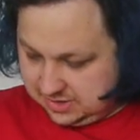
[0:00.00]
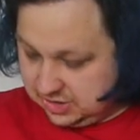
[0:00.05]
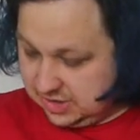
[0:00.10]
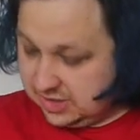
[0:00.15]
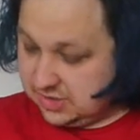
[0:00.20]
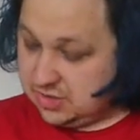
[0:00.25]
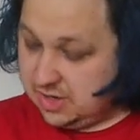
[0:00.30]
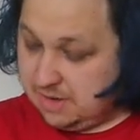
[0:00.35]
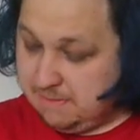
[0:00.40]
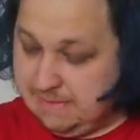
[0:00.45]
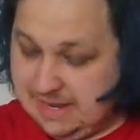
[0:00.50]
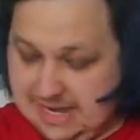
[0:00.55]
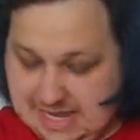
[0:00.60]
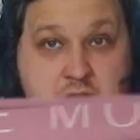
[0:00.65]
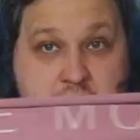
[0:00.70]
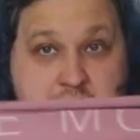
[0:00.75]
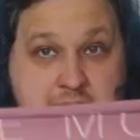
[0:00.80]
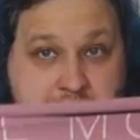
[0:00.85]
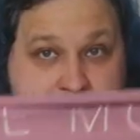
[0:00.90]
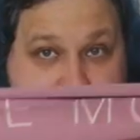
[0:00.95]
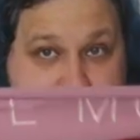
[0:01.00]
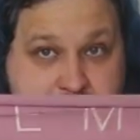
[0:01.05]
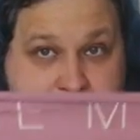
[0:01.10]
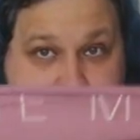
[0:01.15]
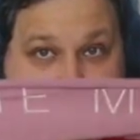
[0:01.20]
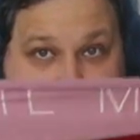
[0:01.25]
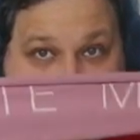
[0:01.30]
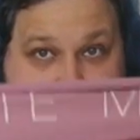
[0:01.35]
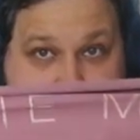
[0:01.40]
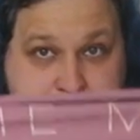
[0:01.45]
Mini.
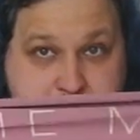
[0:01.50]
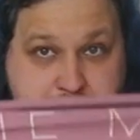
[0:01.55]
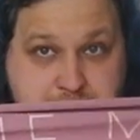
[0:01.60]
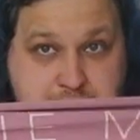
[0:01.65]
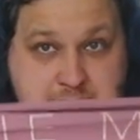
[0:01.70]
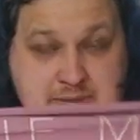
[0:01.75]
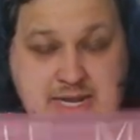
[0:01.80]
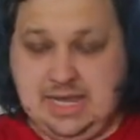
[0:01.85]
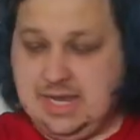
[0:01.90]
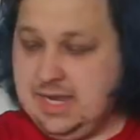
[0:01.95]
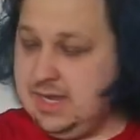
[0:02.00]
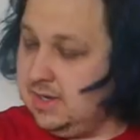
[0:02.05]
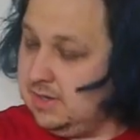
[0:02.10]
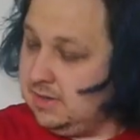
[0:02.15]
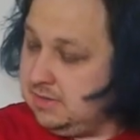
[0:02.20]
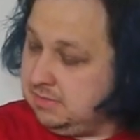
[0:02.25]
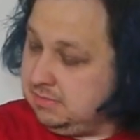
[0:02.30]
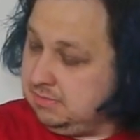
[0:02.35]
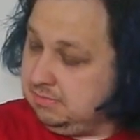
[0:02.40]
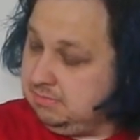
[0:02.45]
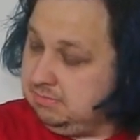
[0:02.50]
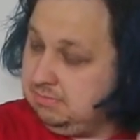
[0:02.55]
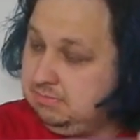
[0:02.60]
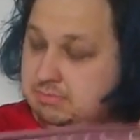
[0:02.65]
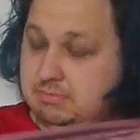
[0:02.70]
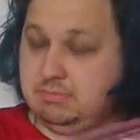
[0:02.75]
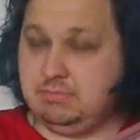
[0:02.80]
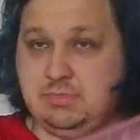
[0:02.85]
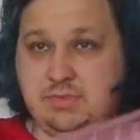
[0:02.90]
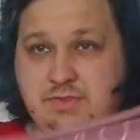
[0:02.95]

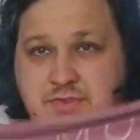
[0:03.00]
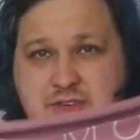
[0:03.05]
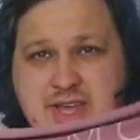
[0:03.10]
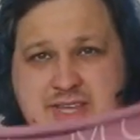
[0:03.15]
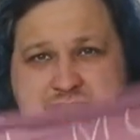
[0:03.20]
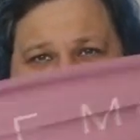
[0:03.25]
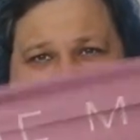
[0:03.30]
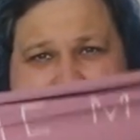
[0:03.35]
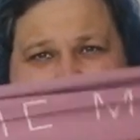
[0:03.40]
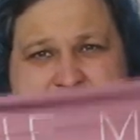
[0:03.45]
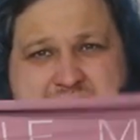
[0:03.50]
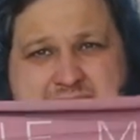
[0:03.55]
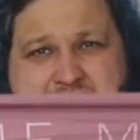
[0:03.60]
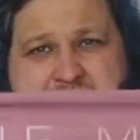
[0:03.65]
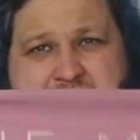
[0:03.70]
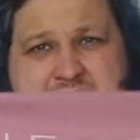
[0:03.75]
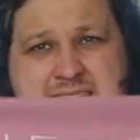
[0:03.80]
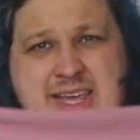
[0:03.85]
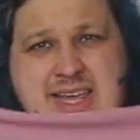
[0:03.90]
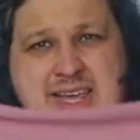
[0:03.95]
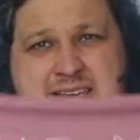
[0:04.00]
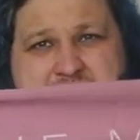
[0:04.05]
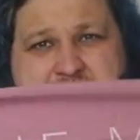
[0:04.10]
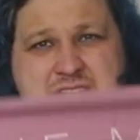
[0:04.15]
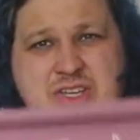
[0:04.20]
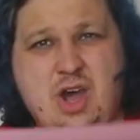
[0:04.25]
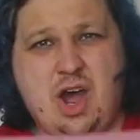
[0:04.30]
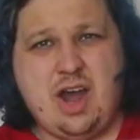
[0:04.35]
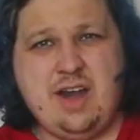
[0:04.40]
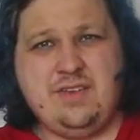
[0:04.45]
If you guys can see that,
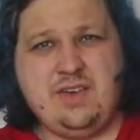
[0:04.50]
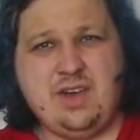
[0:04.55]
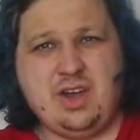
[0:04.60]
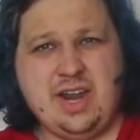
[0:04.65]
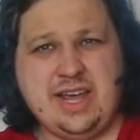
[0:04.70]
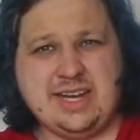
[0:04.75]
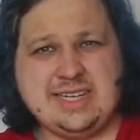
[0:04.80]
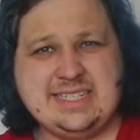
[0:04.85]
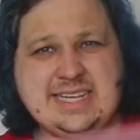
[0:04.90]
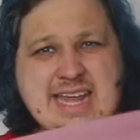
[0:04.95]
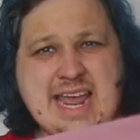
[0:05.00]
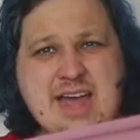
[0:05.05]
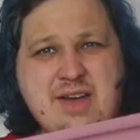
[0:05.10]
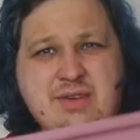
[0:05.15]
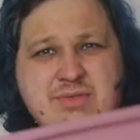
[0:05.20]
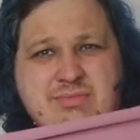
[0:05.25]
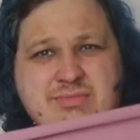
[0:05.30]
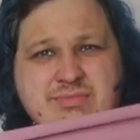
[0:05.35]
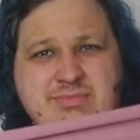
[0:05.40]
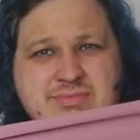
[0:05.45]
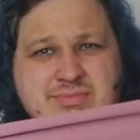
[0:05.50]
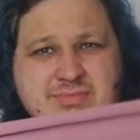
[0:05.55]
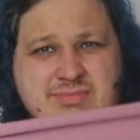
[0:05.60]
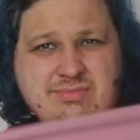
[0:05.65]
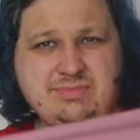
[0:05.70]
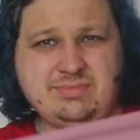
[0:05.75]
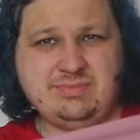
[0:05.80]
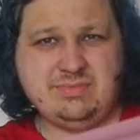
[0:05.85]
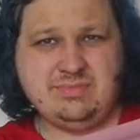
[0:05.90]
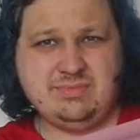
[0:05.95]
it's kind of got, like, down
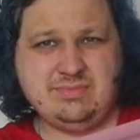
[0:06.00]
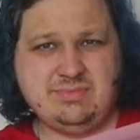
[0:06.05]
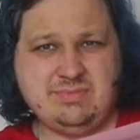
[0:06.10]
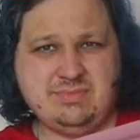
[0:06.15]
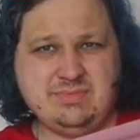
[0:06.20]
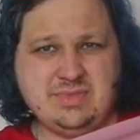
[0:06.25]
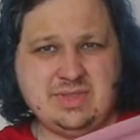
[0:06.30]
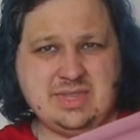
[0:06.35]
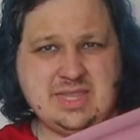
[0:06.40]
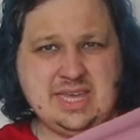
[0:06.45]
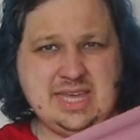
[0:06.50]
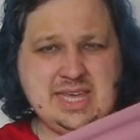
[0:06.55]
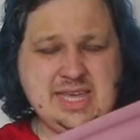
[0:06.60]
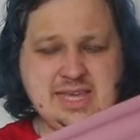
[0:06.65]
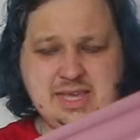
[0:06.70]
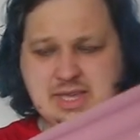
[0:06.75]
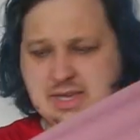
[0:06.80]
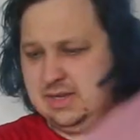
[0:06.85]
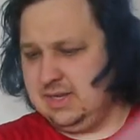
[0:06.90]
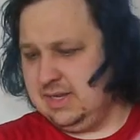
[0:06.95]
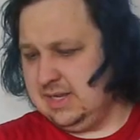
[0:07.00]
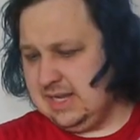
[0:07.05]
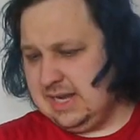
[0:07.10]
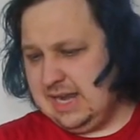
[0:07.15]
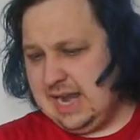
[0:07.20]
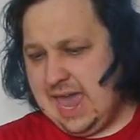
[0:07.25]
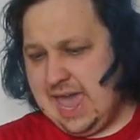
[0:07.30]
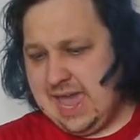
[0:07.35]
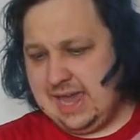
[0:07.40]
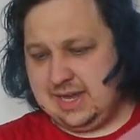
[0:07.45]
the
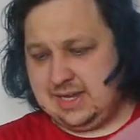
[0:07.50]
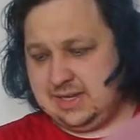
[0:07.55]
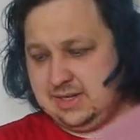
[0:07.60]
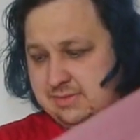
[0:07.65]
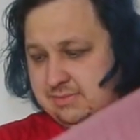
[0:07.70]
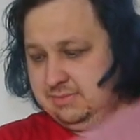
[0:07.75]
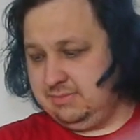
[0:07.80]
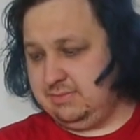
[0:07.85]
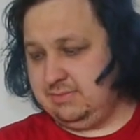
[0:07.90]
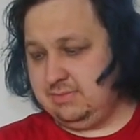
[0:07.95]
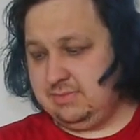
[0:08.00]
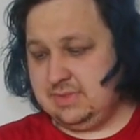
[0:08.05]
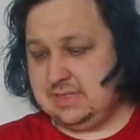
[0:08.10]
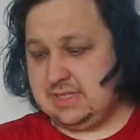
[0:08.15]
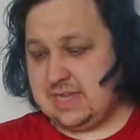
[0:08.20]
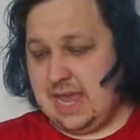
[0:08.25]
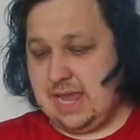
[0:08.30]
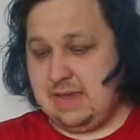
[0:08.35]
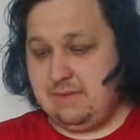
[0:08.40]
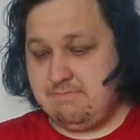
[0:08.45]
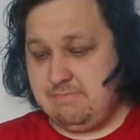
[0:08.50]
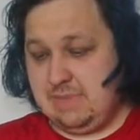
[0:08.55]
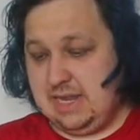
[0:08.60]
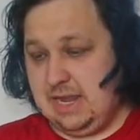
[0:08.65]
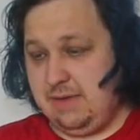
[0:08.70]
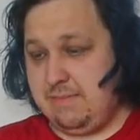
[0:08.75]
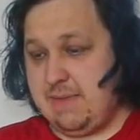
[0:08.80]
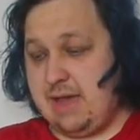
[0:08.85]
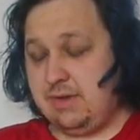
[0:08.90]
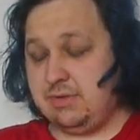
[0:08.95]
leg, saying
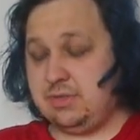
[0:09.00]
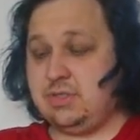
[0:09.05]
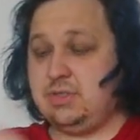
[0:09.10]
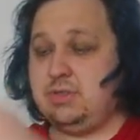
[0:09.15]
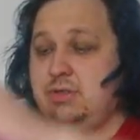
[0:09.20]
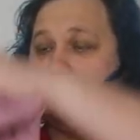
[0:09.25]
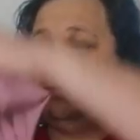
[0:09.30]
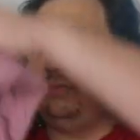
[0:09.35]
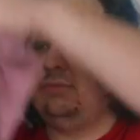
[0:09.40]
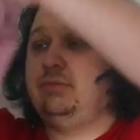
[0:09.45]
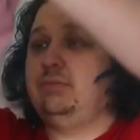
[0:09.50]
Minnie Mouse.